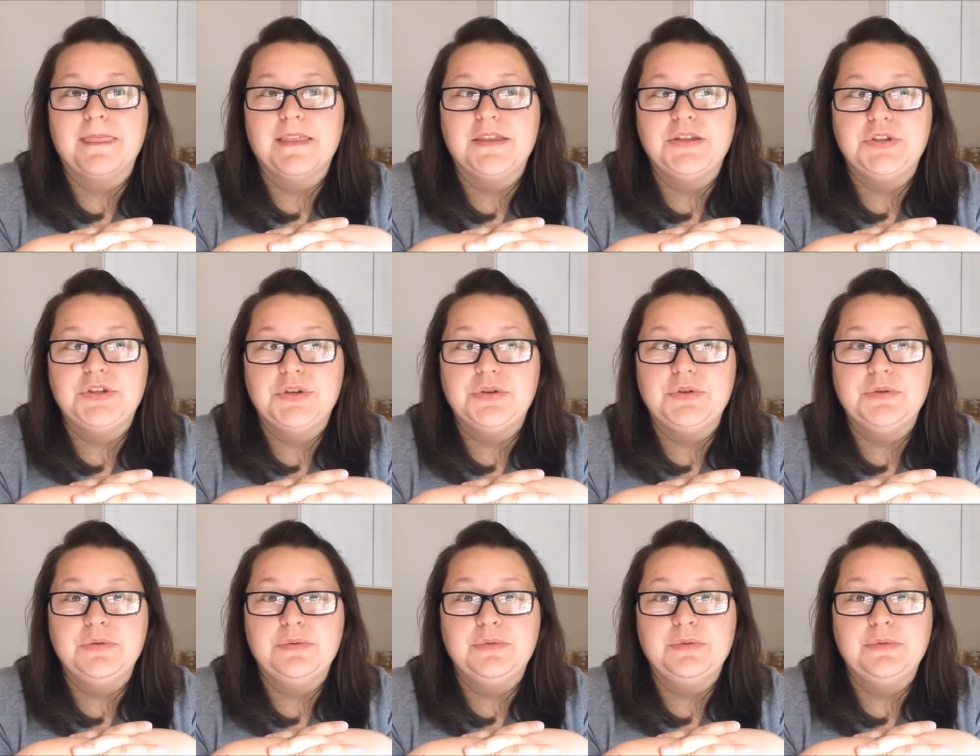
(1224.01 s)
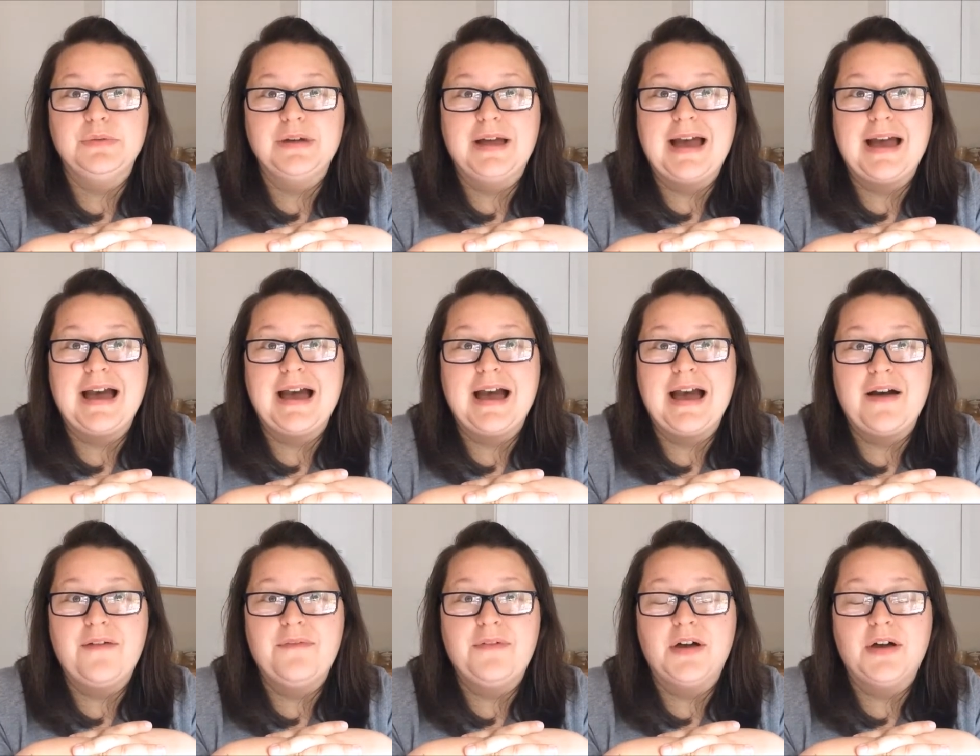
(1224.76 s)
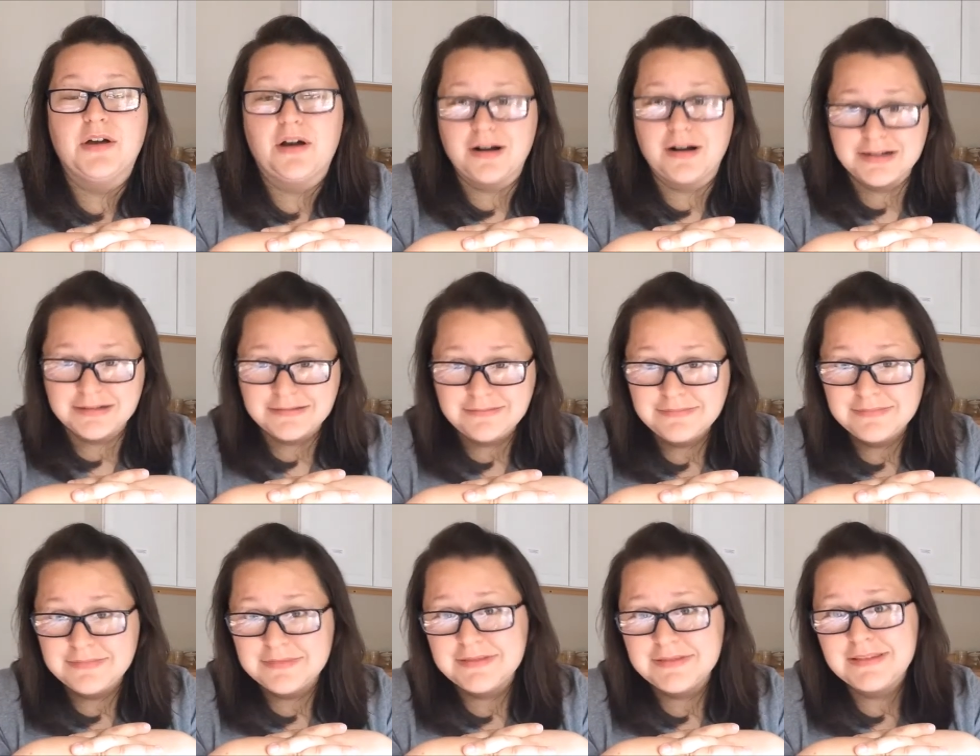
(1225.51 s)
you have a
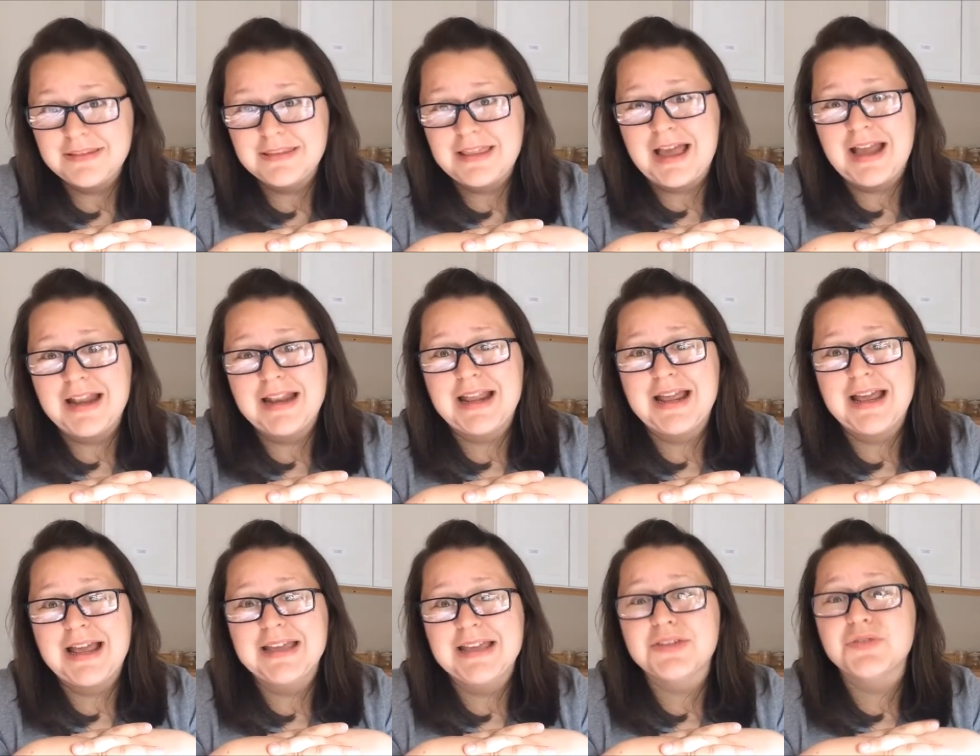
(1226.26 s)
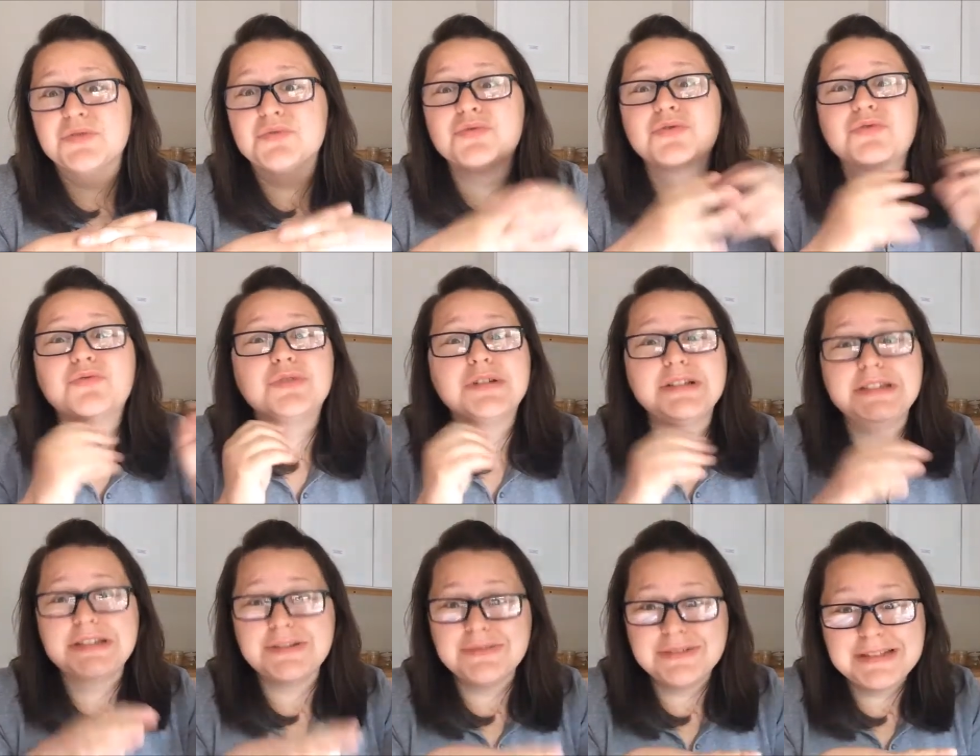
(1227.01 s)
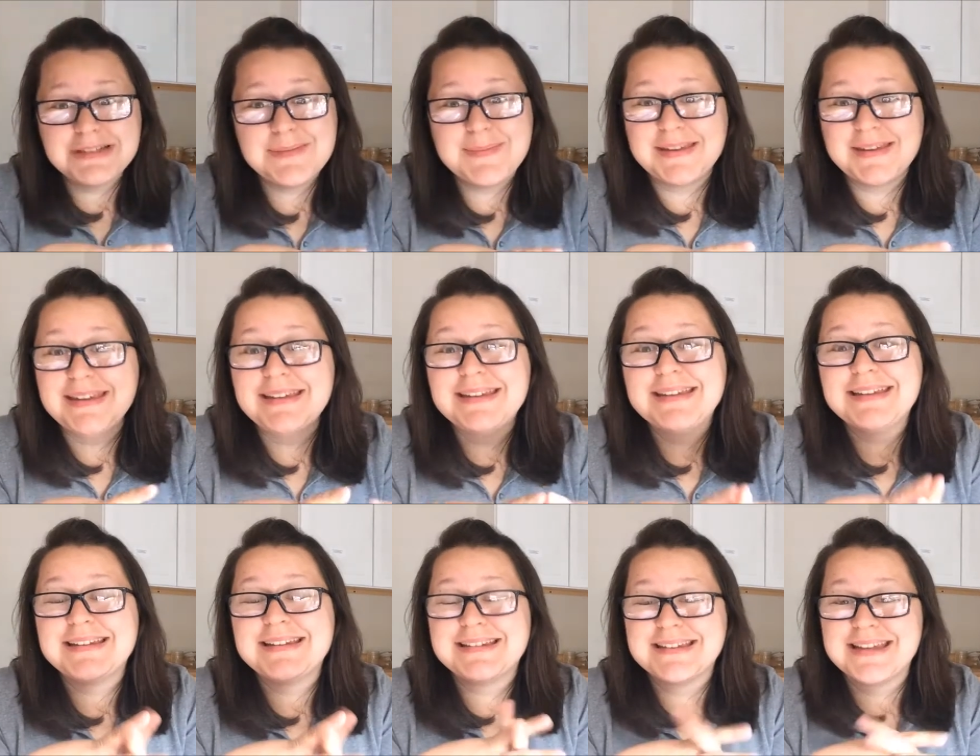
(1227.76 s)
garden that is really, really
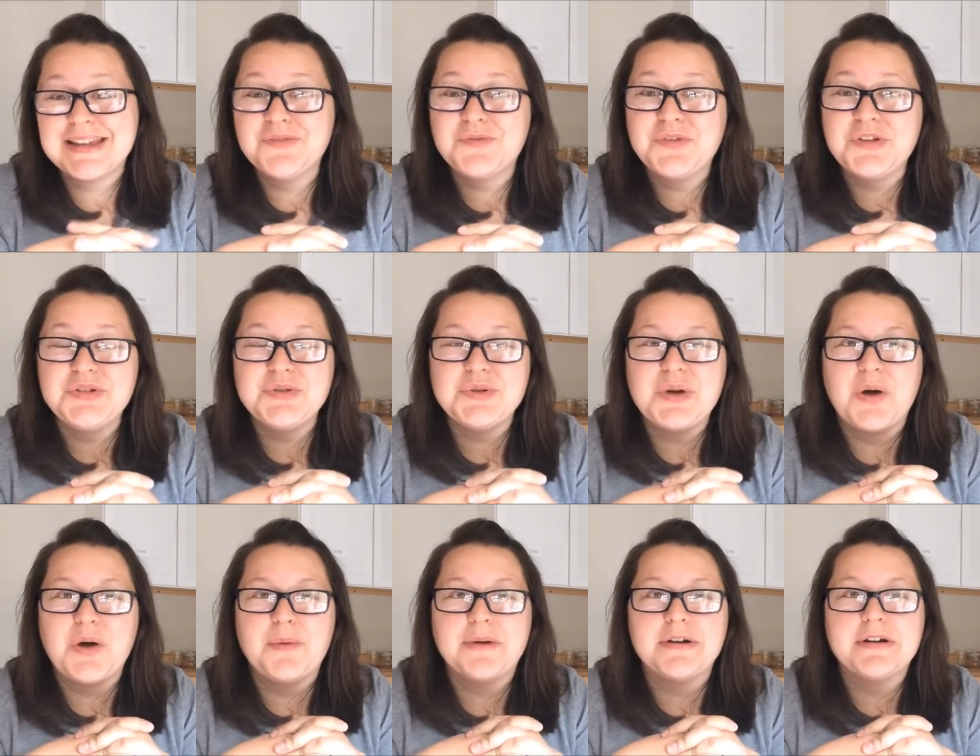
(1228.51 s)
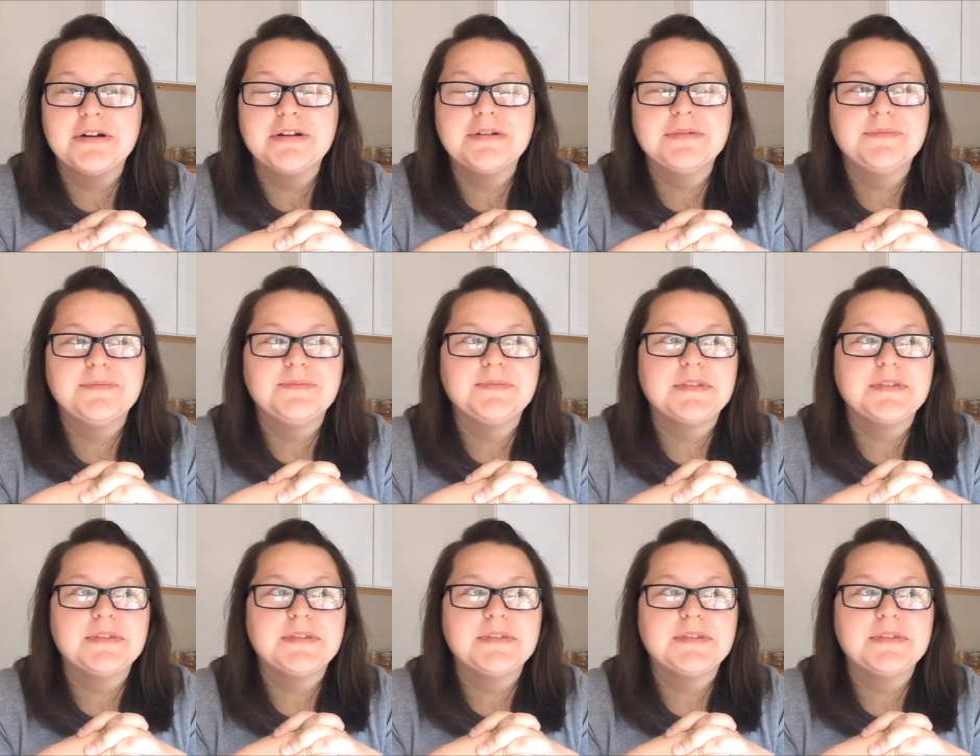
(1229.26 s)
big and can feed you all winter,